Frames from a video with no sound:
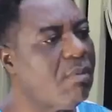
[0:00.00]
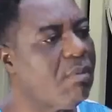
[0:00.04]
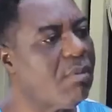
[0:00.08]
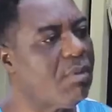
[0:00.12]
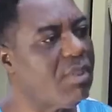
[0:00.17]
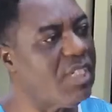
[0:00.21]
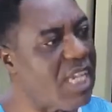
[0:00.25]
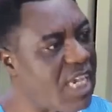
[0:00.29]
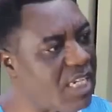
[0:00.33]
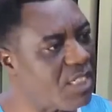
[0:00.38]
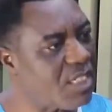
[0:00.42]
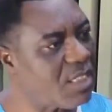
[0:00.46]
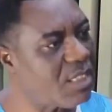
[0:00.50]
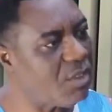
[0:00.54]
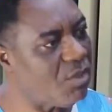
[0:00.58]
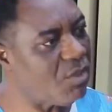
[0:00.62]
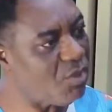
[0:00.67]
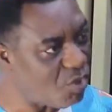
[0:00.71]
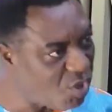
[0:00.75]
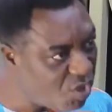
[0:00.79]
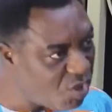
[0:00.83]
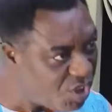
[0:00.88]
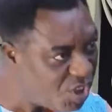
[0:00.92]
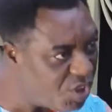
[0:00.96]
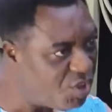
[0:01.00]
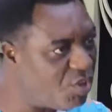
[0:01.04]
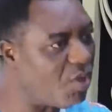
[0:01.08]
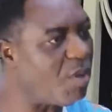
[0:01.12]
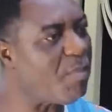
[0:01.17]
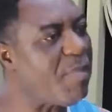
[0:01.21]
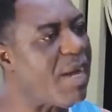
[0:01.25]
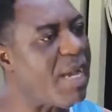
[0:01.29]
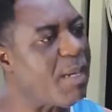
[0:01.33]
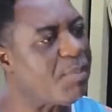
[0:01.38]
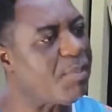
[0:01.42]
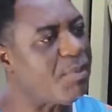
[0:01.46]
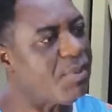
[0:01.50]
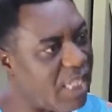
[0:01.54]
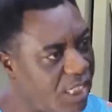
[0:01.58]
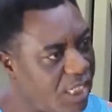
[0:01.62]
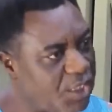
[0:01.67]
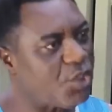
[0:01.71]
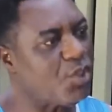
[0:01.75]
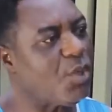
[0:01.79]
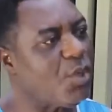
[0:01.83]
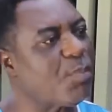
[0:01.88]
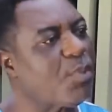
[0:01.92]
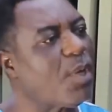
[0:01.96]
Yes, you don't read your Bible. That is
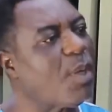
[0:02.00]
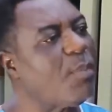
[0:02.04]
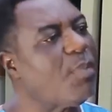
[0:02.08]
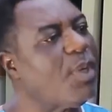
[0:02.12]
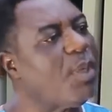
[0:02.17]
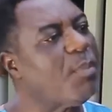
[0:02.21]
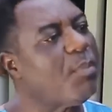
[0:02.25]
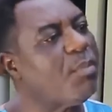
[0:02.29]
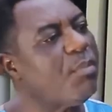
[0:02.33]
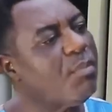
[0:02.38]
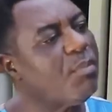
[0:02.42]
your problem.